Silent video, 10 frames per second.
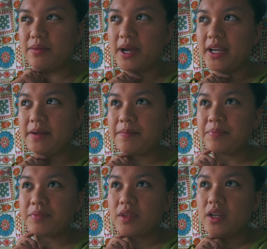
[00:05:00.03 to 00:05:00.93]
a way.
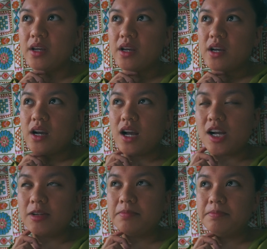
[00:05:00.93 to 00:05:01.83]

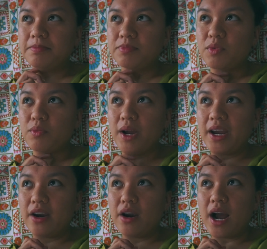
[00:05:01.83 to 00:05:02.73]

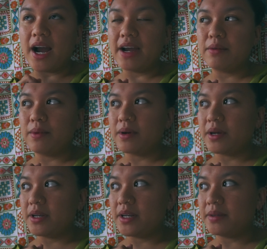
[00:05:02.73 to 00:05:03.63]
where I
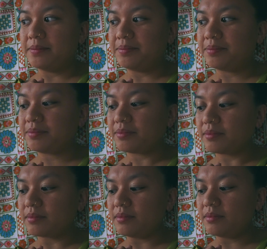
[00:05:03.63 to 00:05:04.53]
would,
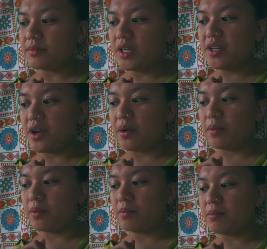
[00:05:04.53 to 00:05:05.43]

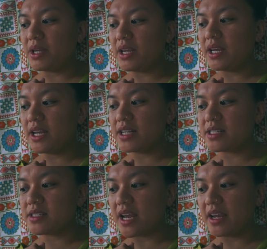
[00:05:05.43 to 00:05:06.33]
be in a
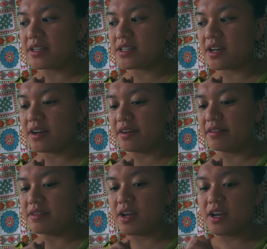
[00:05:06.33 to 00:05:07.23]
state
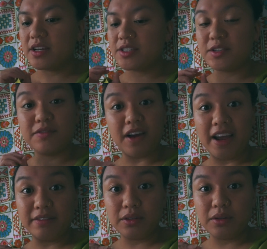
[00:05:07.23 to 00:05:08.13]
of
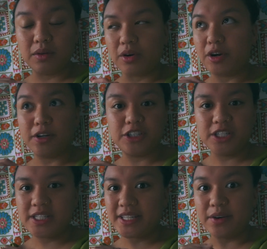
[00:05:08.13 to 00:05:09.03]
survival or
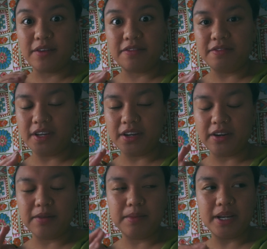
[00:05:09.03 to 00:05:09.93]
urgency or
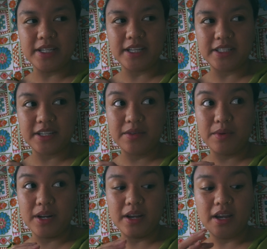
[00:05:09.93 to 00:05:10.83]
fear because I didn't
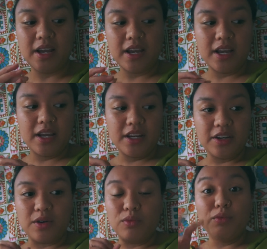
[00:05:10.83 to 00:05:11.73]
want to,
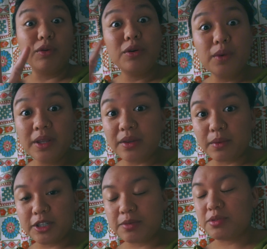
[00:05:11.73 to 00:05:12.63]
ruin the
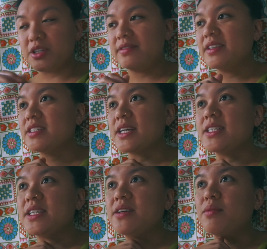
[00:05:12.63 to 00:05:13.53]
worship service. I
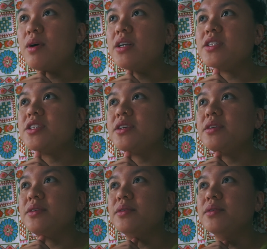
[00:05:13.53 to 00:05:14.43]
didn't want
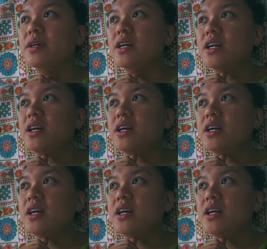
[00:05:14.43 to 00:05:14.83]
to